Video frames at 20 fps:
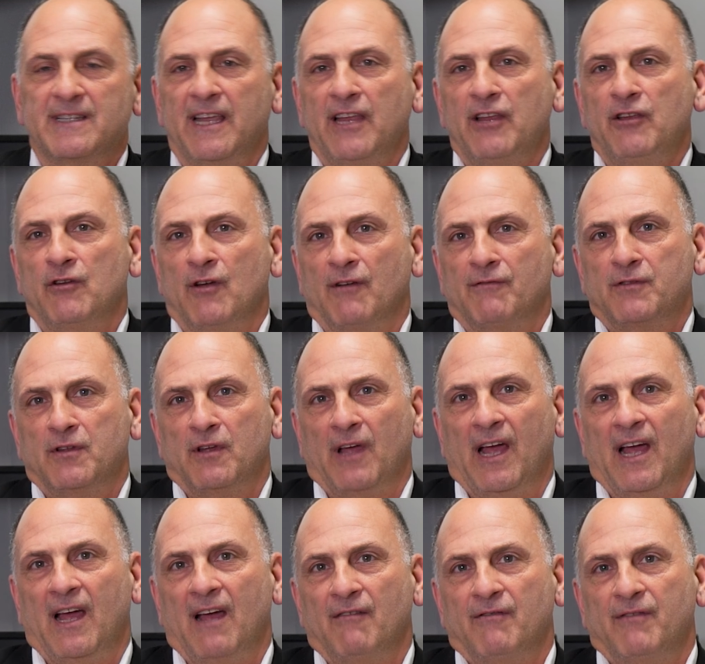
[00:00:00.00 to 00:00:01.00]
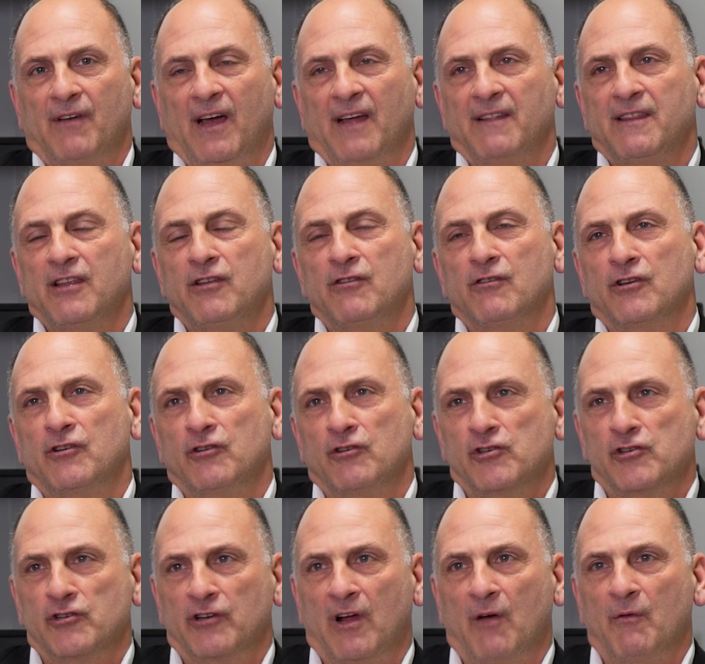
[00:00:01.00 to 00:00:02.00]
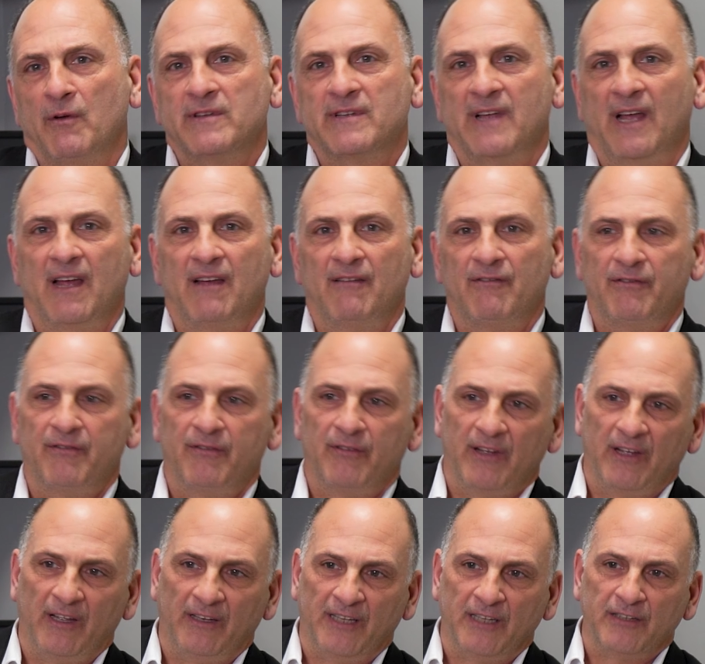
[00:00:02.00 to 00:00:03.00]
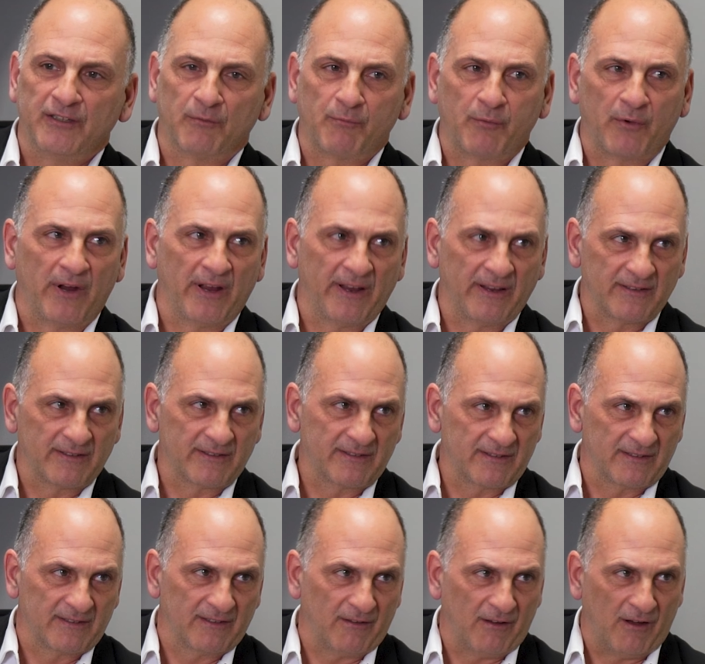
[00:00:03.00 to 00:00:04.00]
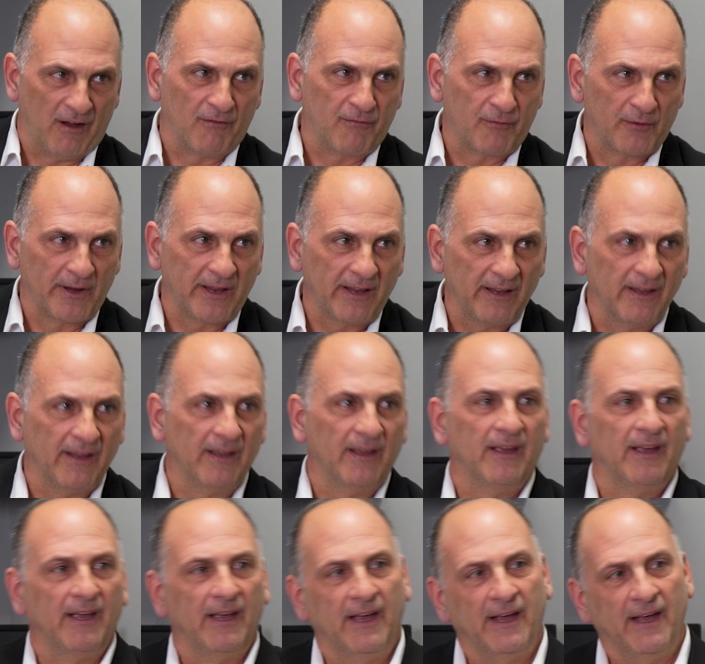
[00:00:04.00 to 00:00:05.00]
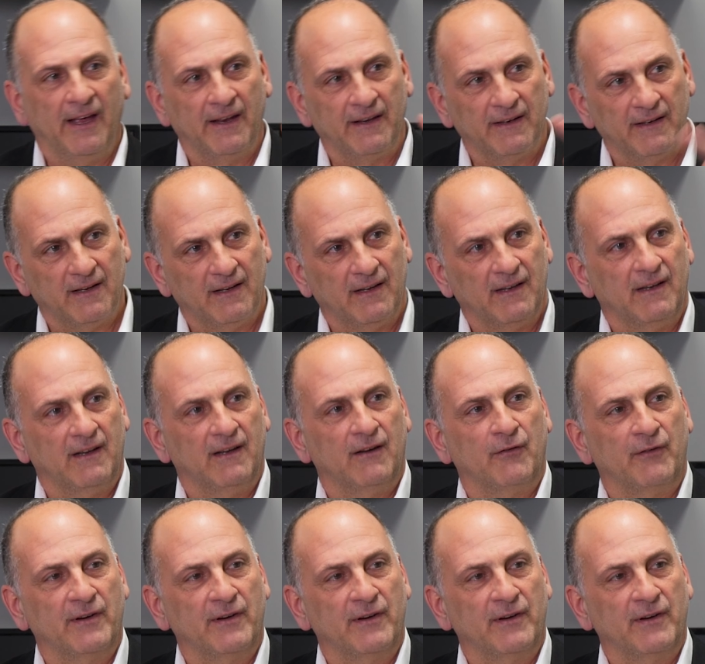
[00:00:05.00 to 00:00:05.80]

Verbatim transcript: saying you have to have, I think you, you should always have an enterprise offering mm -hmm. and a